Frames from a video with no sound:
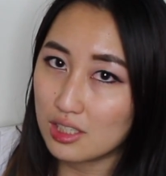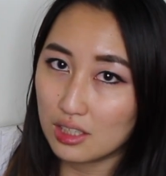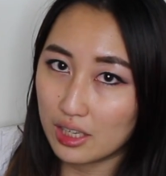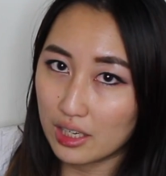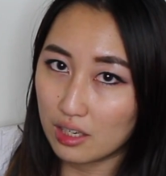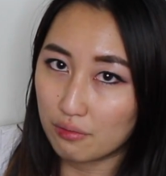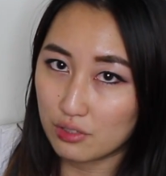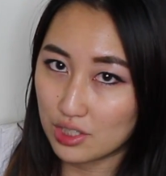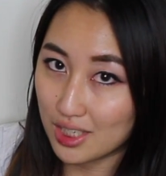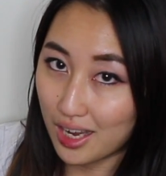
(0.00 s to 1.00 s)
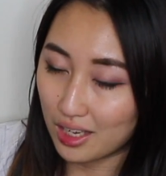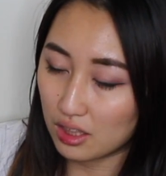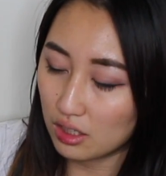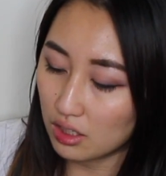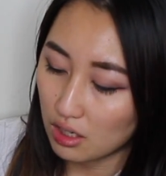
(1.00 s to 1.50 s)
didn't like it at first
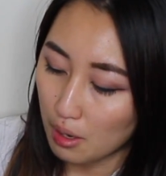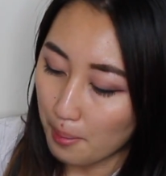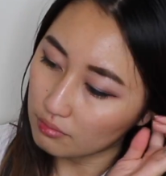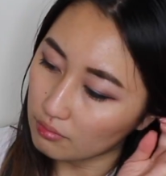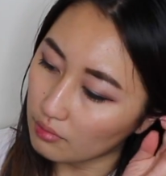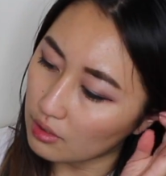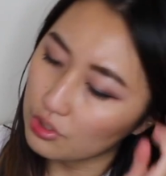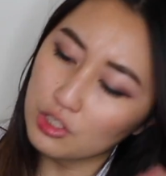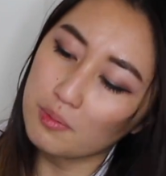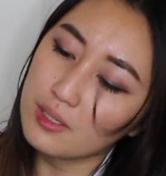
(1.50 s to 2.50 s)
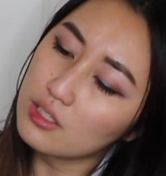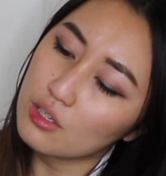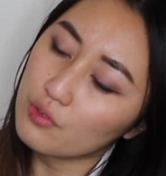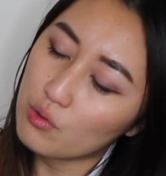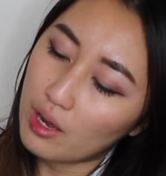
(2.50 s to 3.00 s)
either. Just because if you